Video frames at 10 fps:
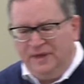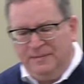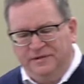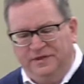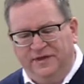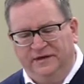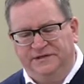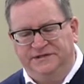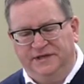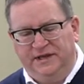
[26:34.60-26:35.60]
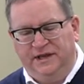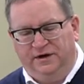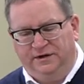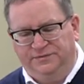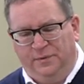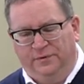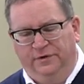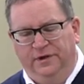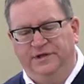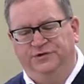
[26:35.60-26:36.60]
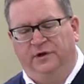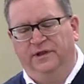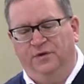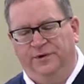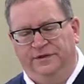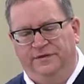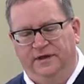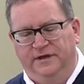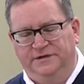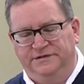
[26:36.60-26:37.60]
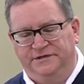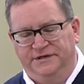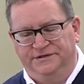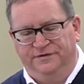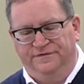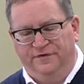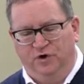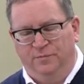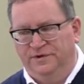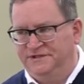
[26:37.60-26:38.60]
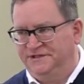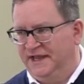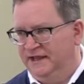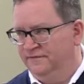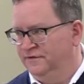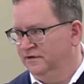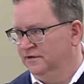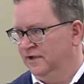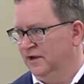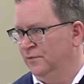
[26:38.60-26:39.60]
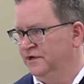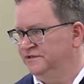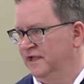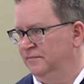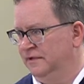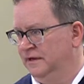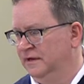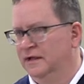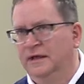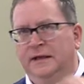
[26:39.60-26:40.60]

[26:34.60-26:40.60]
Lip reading: maybe the thing to see here is what we're really struggling with is the verb saved, and what does that mean?